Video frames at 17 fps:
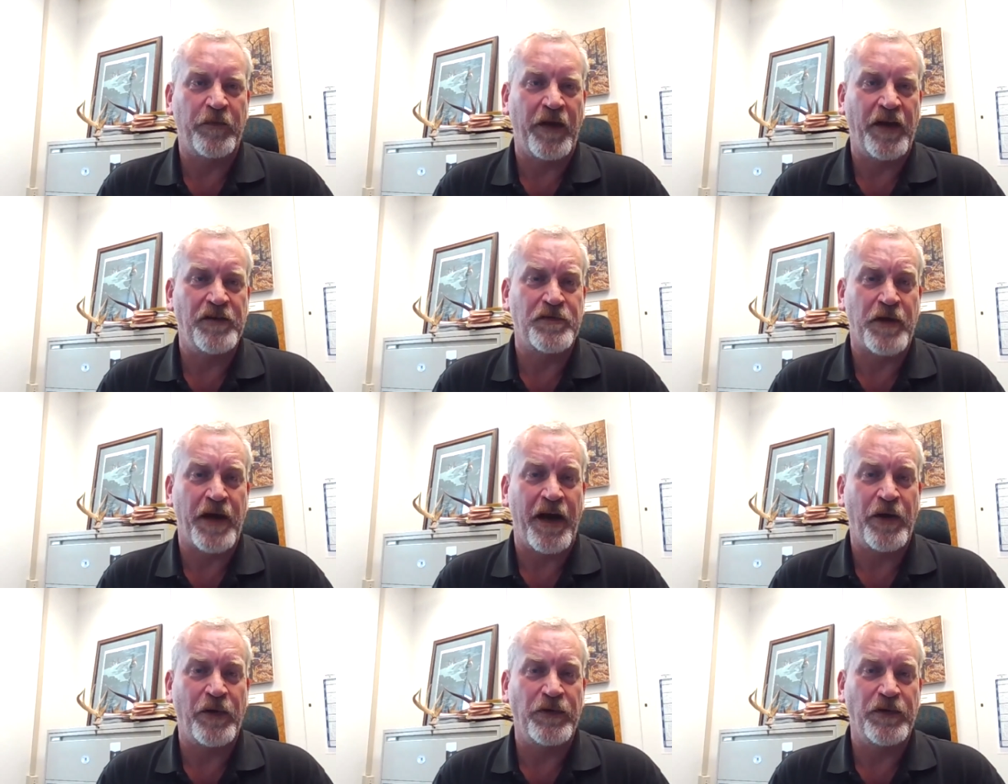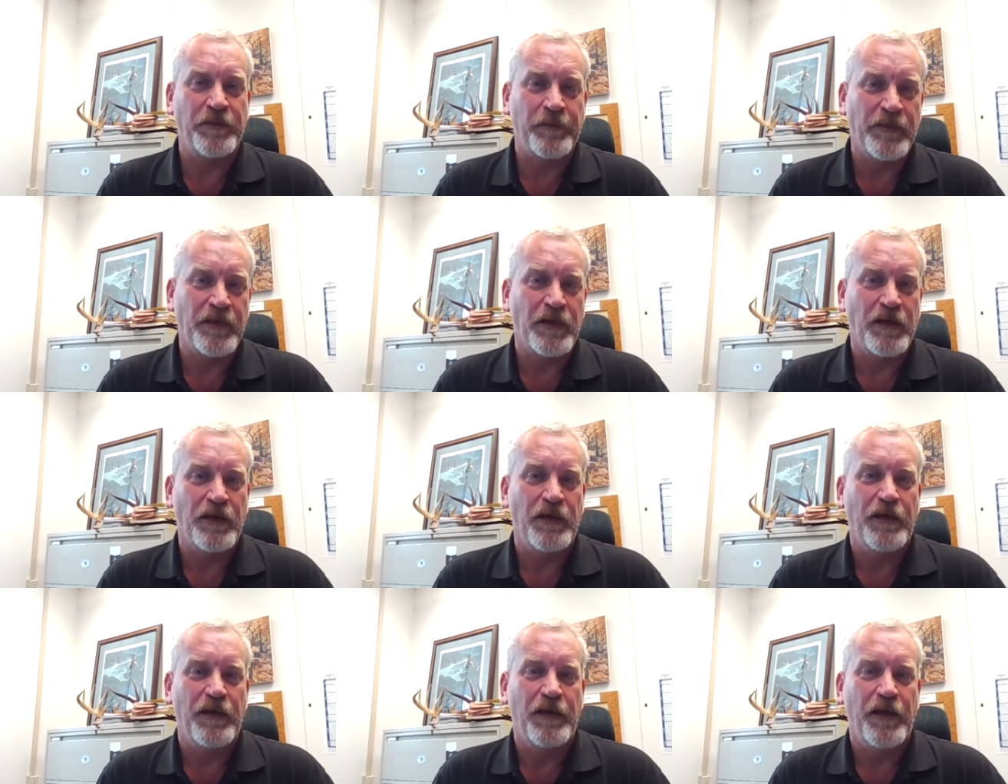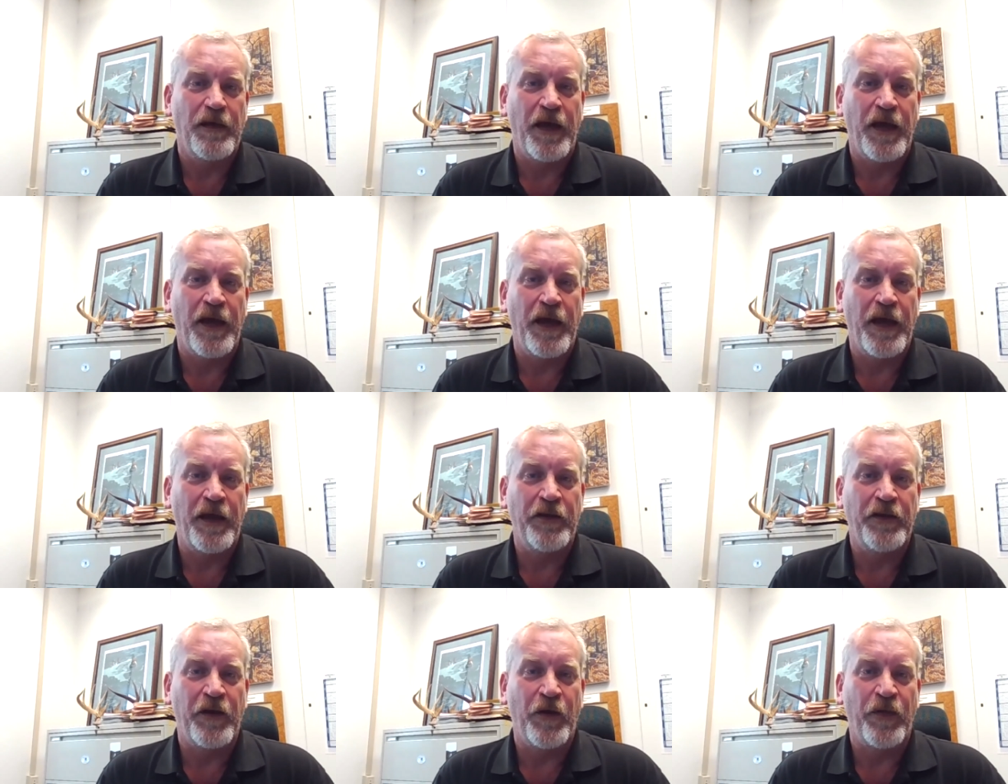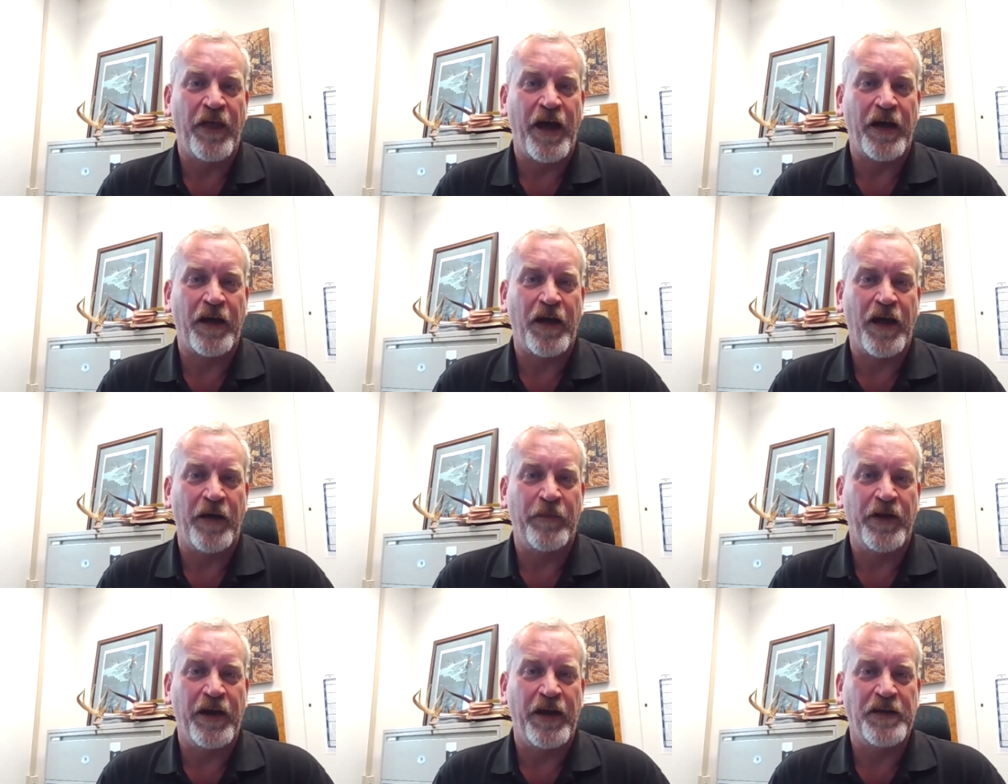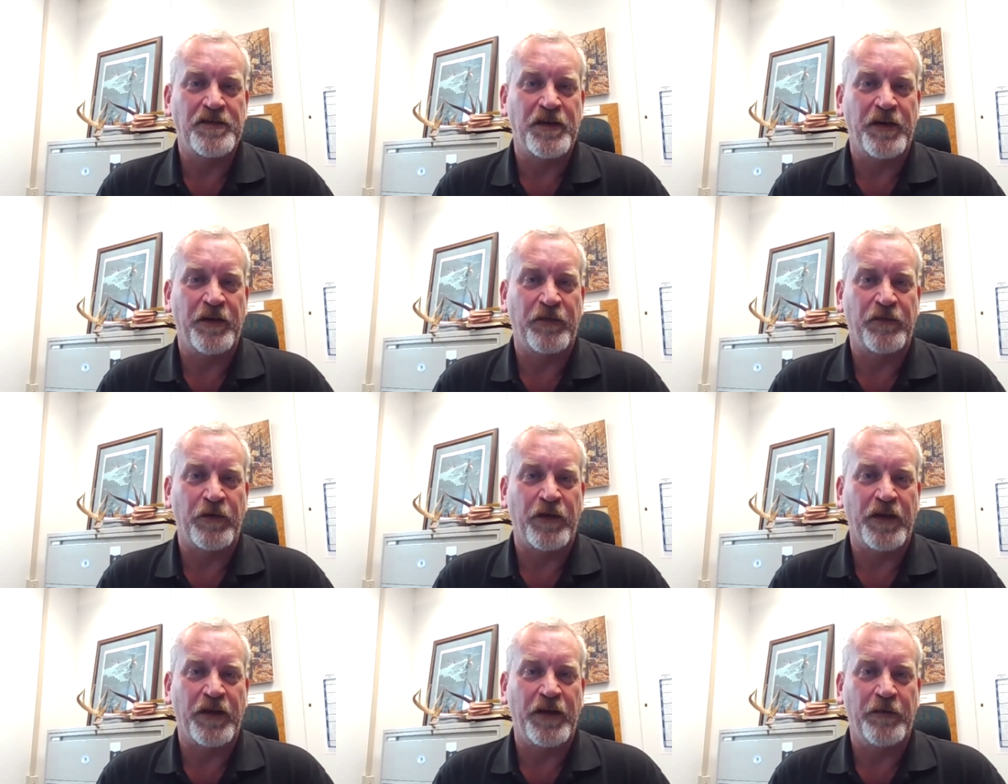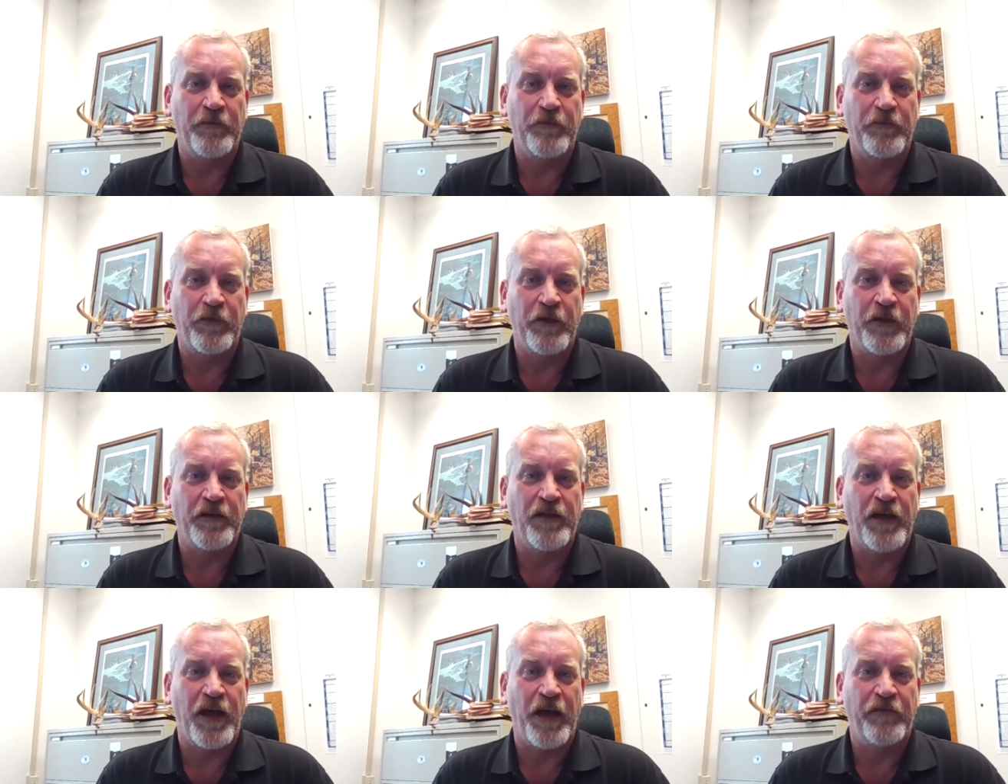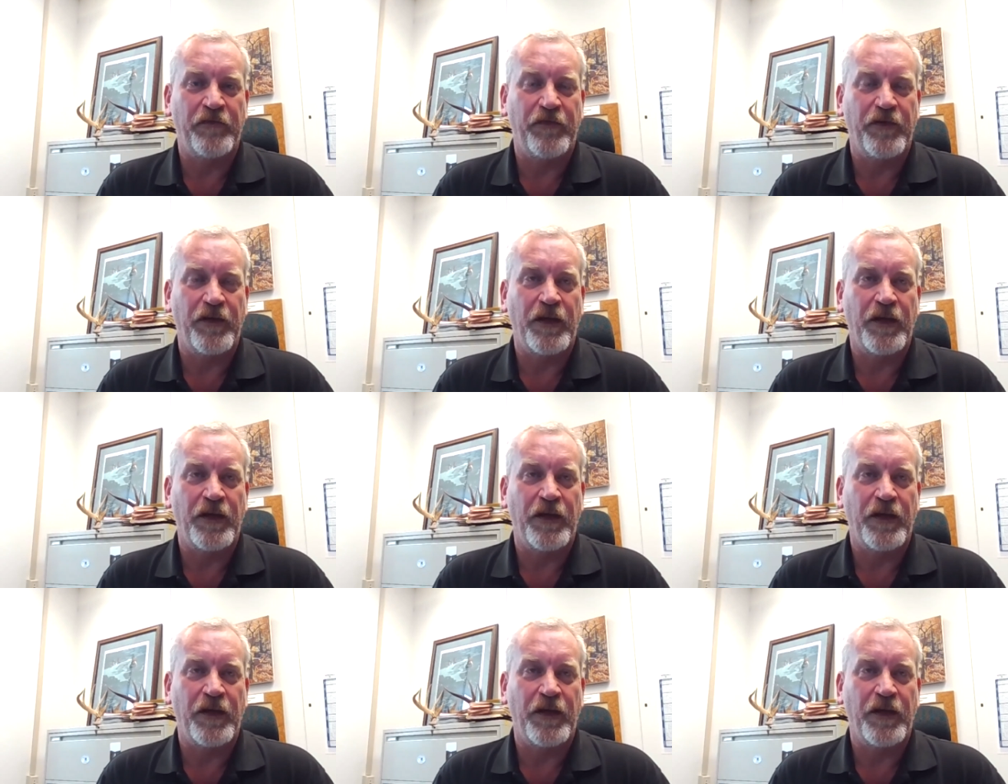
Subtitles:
drought. And that combination is really, really tough.